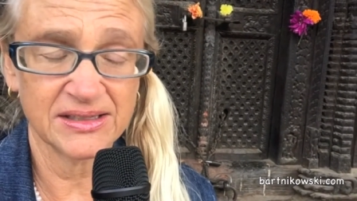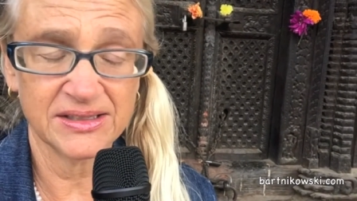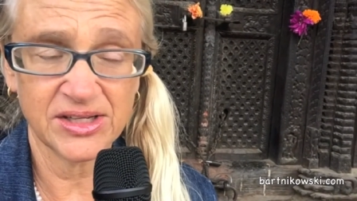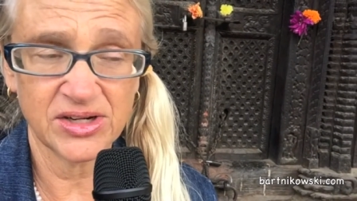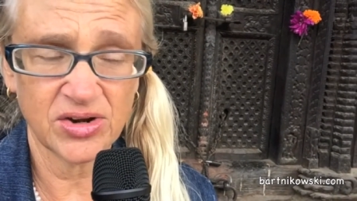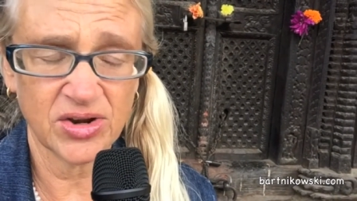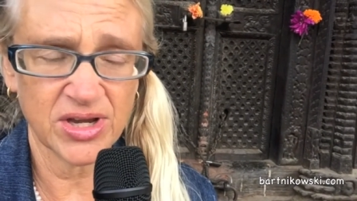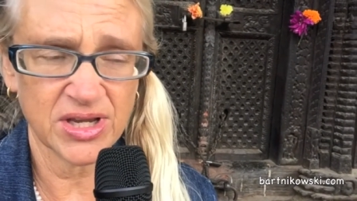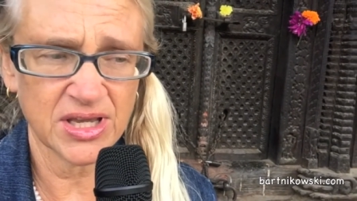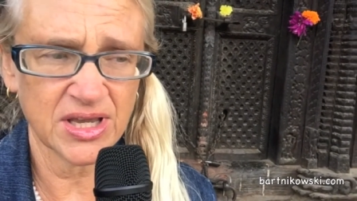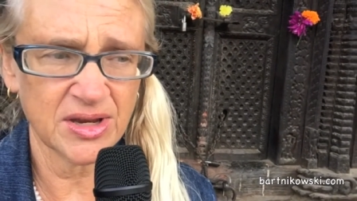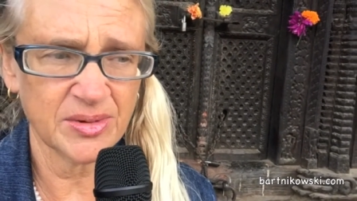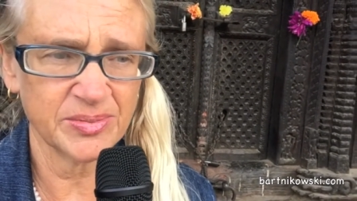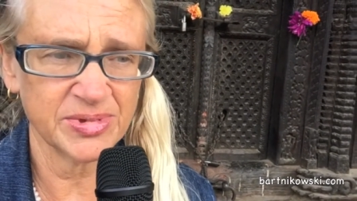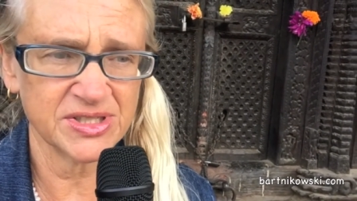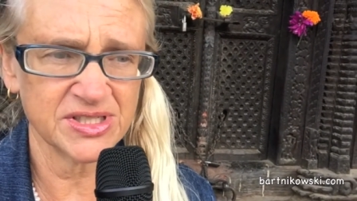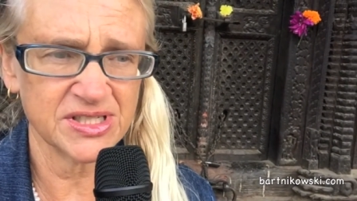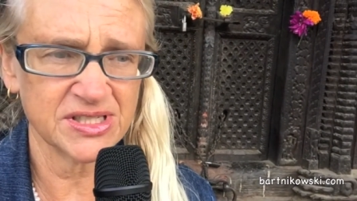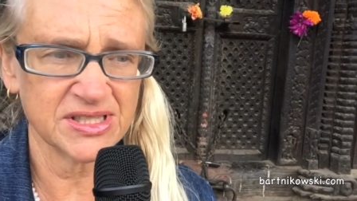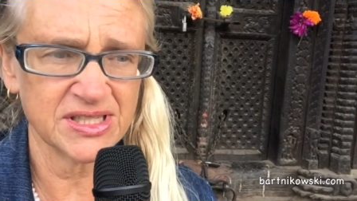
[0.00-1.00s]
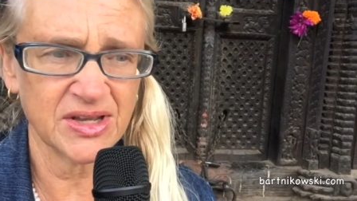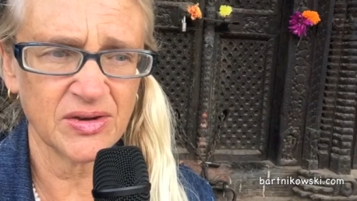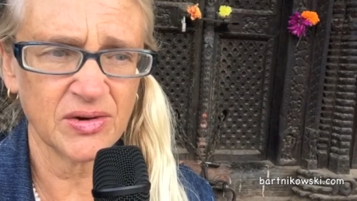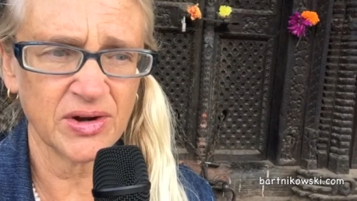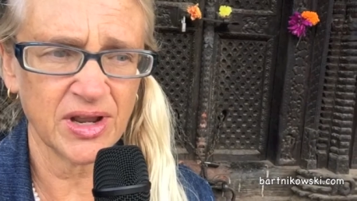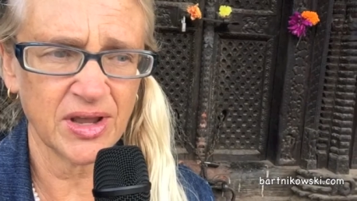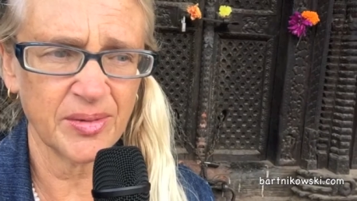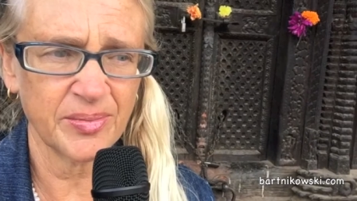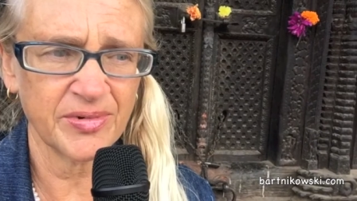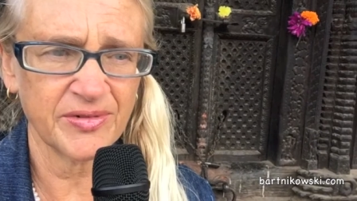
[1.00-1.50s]
you know i can't predict that
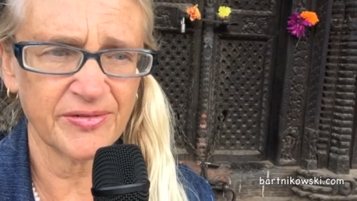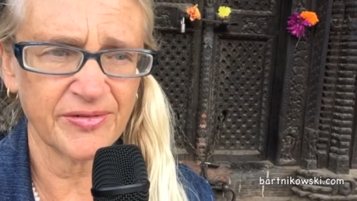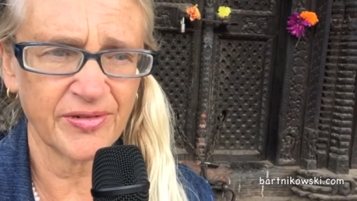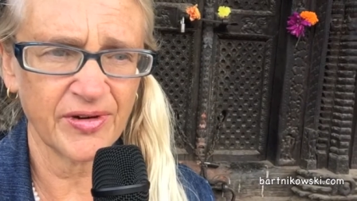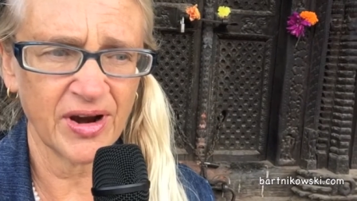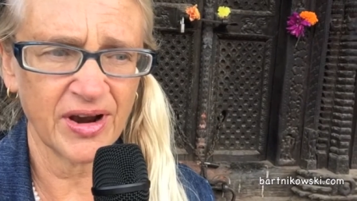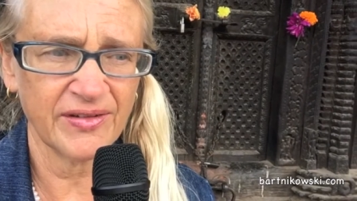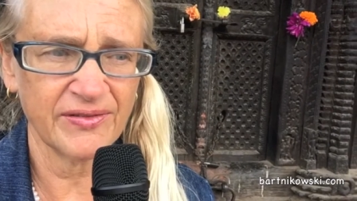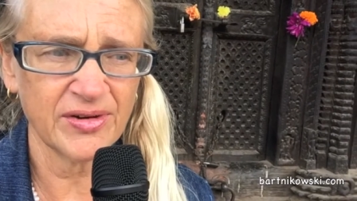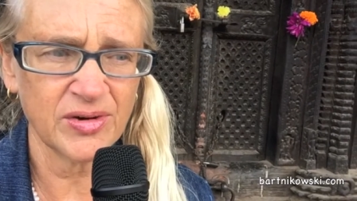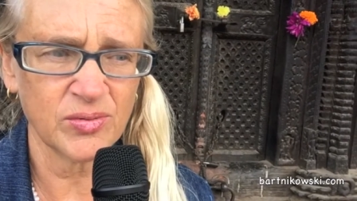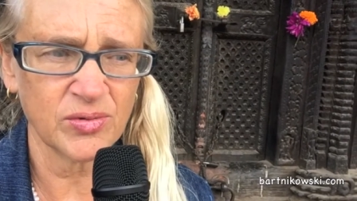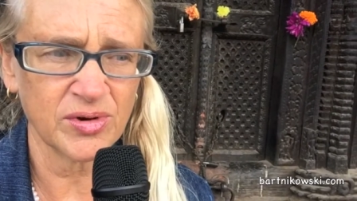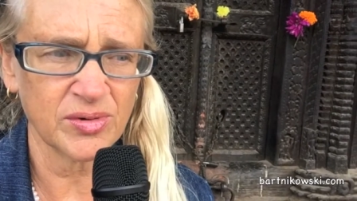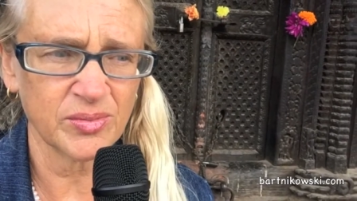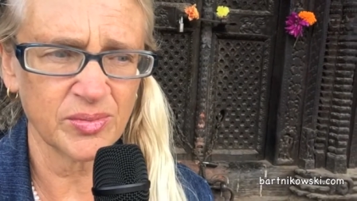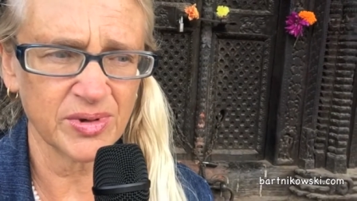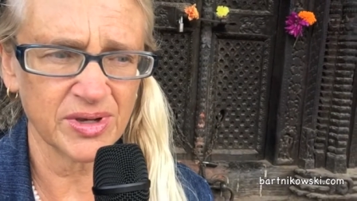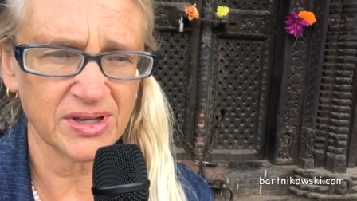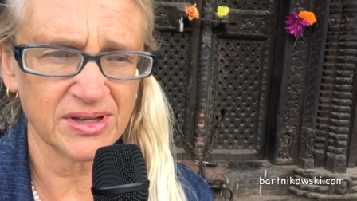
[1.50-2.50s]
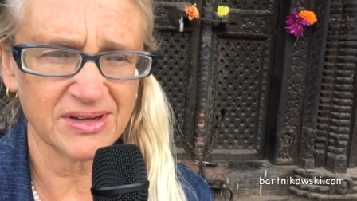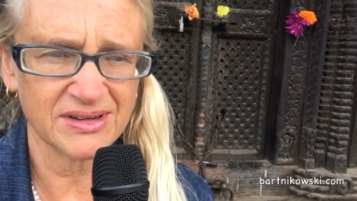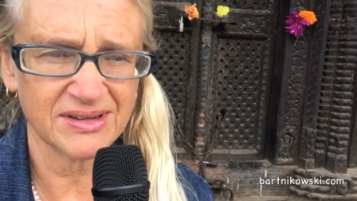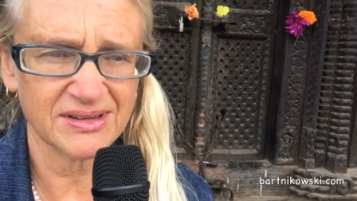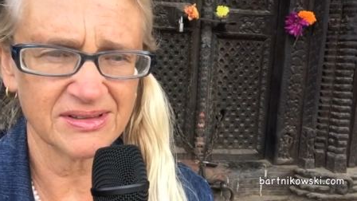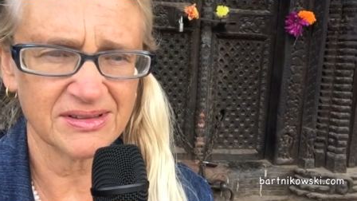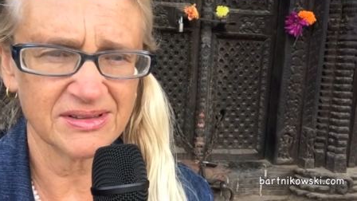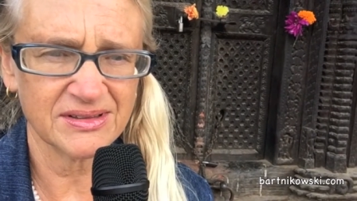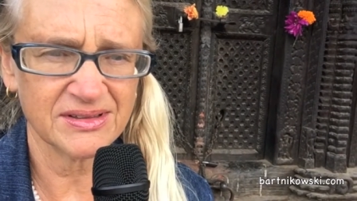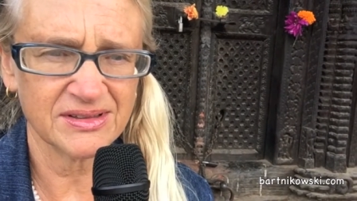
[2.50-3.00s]
would happen for everyone but
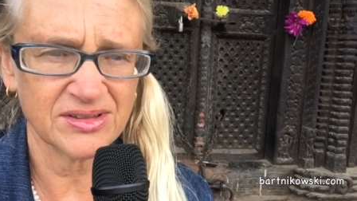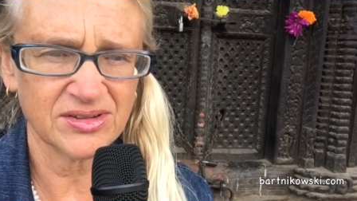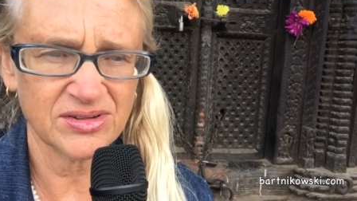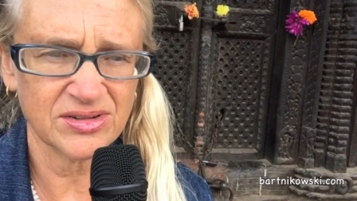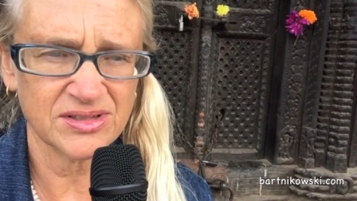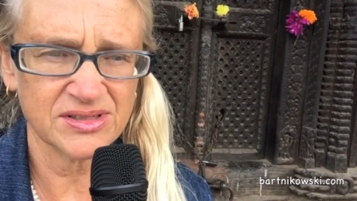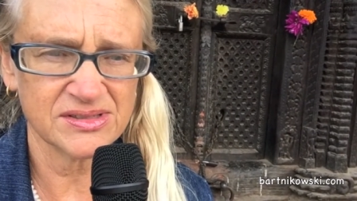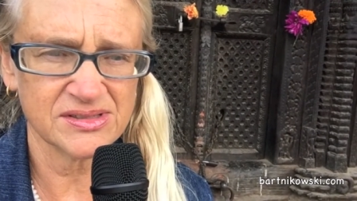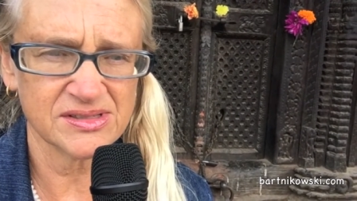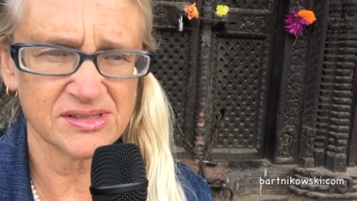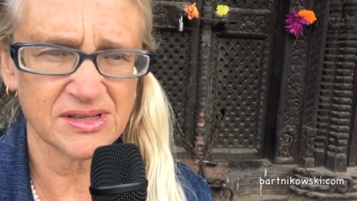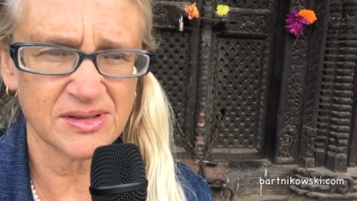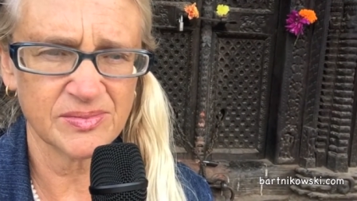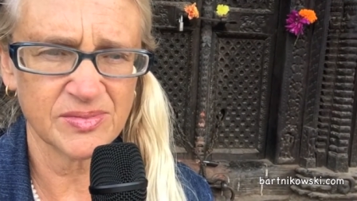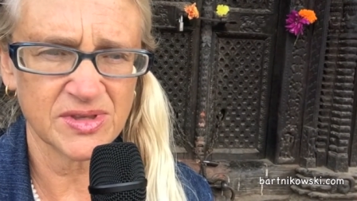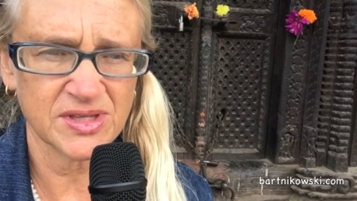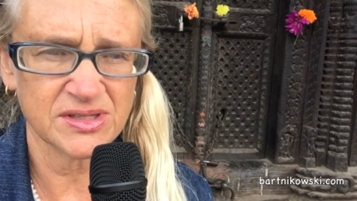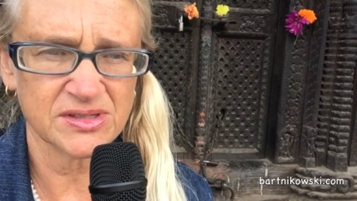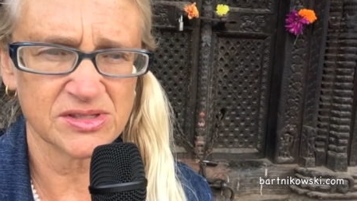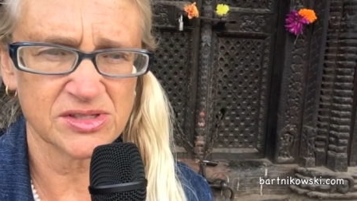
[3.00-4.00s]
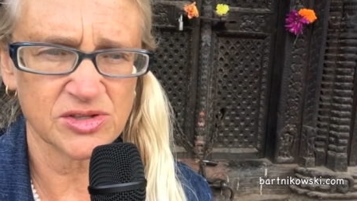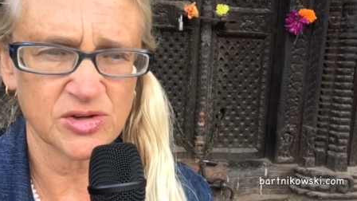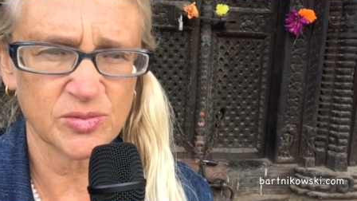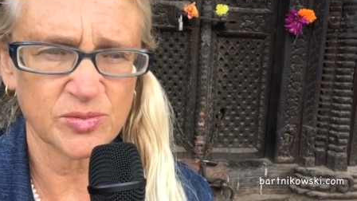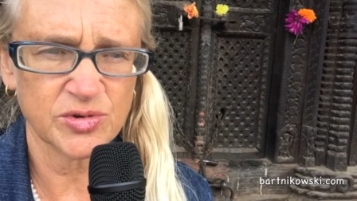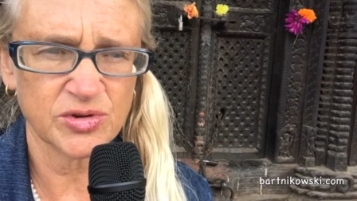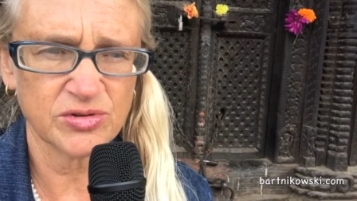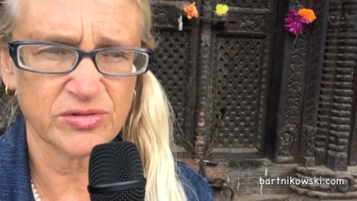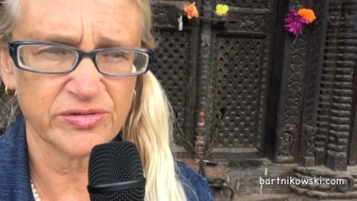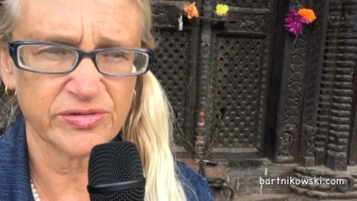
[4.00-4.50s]
there is something so
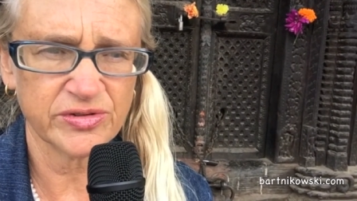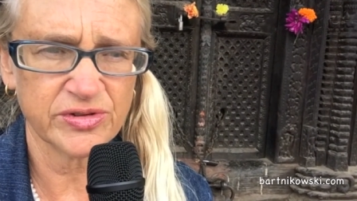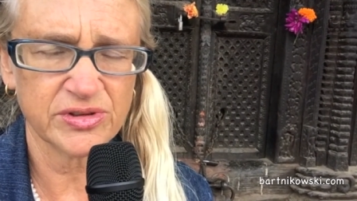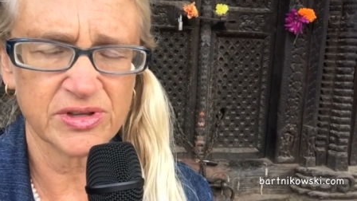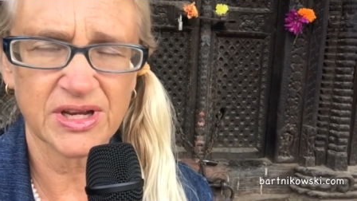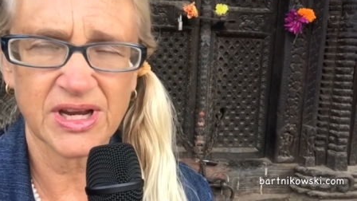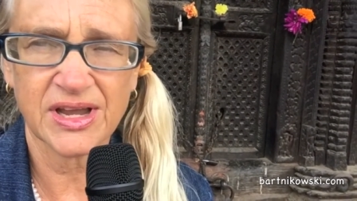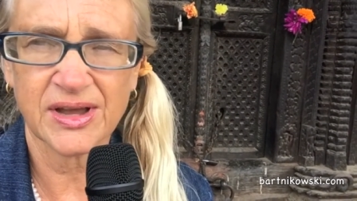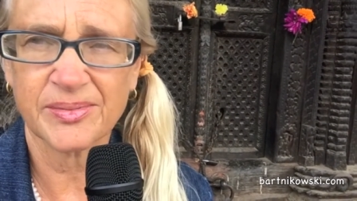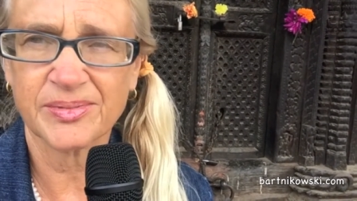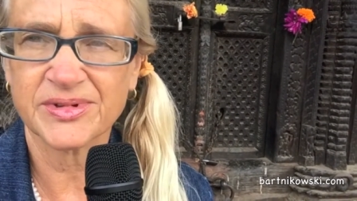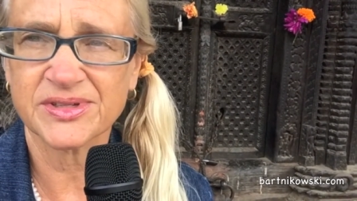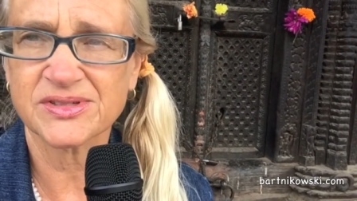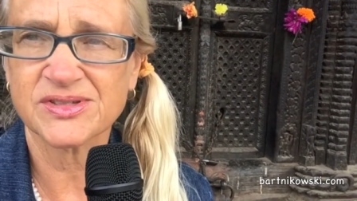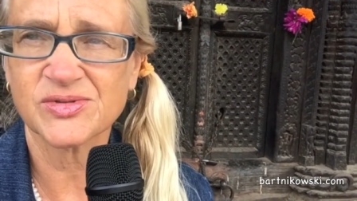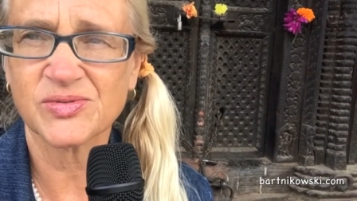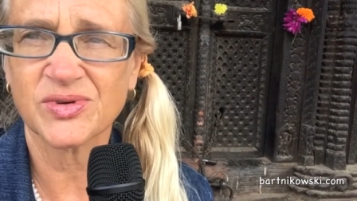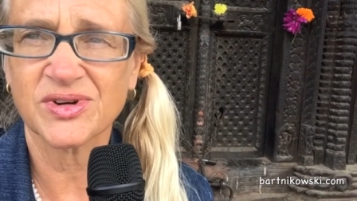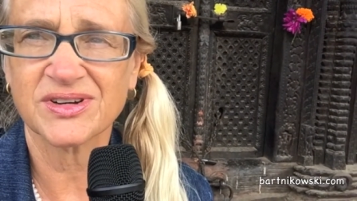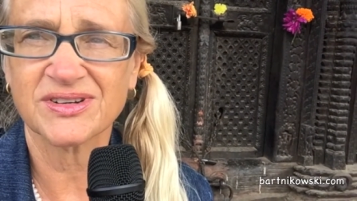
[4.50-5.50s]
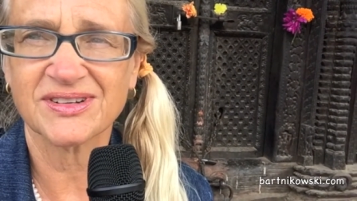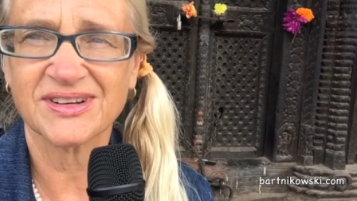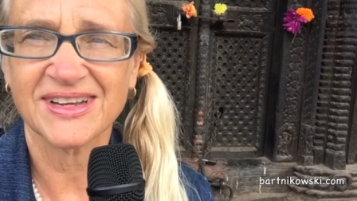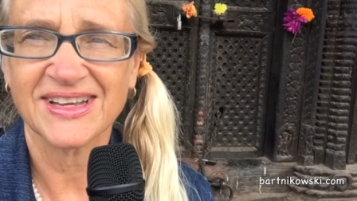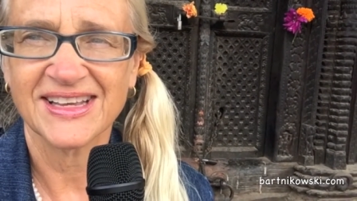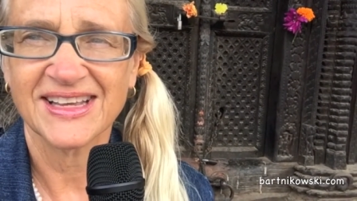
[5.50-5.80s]
beautiful that happens when